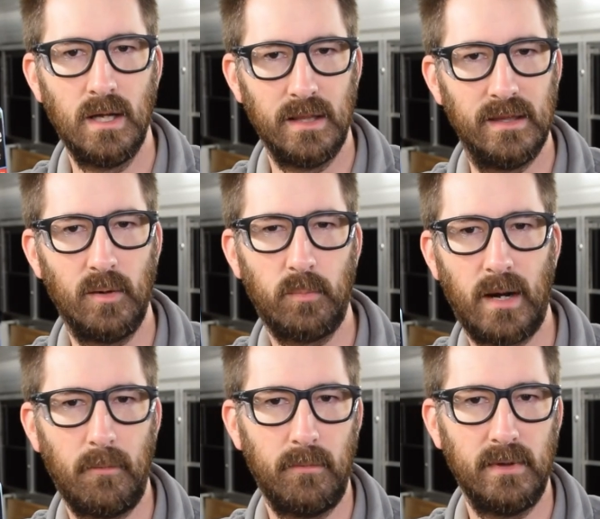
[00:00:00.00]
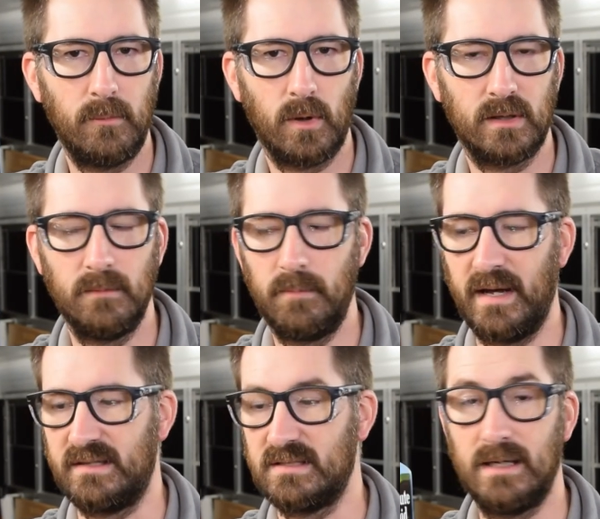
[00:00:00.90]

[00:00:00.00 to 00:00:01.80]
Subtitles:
they'll probably work the best.